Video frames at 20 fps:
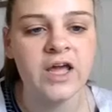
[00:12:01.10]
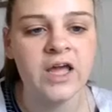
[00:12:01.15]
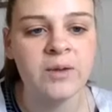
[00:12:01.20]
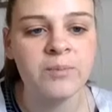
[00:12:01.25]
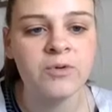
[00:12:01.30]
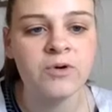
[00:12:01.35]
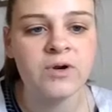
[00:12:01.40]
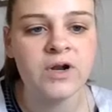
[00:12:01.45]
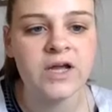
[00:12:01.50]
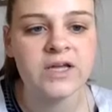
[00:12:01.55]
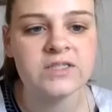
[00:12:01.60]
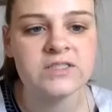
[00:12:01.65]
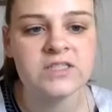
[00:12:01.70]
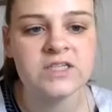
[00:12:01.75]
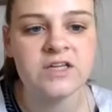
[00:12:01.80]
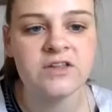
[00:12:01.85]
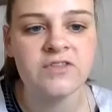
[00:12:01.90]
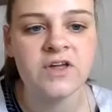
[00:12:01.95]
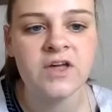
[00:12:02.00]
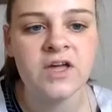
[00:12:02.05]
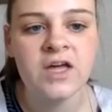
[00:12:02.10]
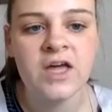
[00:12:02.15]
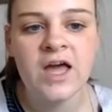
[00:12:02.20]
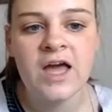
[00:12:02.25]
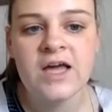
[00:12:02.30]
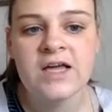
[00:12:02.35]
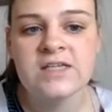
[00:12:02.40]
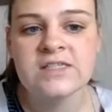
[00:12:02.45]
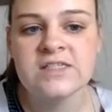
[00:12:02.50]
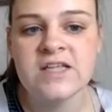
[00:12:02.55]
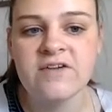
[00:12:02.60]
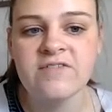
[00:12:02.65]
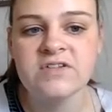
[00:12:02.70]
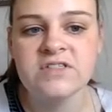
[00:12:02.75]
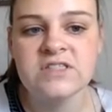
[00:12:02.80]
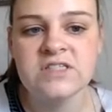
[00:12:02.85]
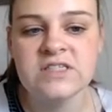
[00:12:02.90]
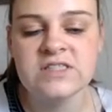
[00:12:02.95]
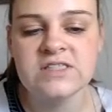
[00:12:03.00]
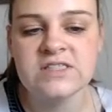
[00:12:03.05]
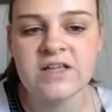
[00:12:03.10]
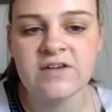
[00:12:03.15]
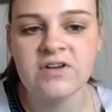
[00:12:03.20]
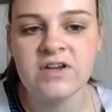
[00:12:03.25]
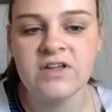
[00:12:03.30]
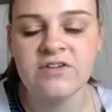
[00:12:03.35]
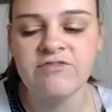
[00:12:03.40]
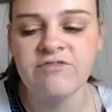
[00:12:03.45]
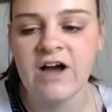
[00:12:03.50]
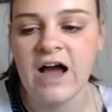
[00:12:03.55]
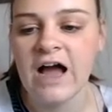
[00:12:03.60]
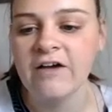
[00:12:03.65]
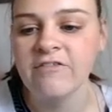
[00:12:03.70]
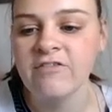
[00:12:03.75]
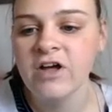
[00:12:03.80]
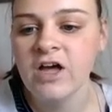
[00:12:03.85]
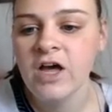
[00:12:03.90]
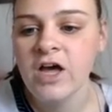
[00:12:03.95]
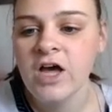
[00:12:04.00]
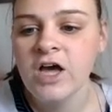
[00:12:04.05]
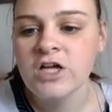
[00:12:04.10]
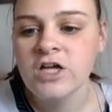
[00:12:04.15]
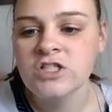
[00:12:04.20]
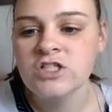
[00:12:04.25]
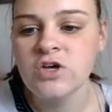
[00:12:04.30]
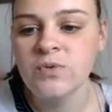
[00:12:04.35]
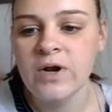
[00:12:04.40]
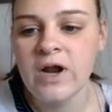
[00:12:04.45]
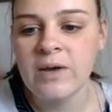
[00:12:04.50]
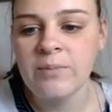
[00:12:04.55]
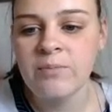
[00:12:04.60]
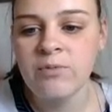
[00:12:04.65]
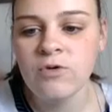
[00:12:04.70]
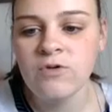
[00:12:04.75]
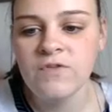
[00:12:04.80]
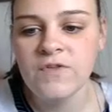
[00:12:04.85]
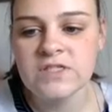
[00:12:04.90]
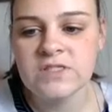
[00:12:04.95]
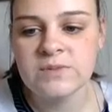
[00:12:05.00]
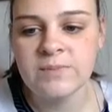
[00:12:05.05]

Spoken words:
April 19th, 1775. So when I pulled this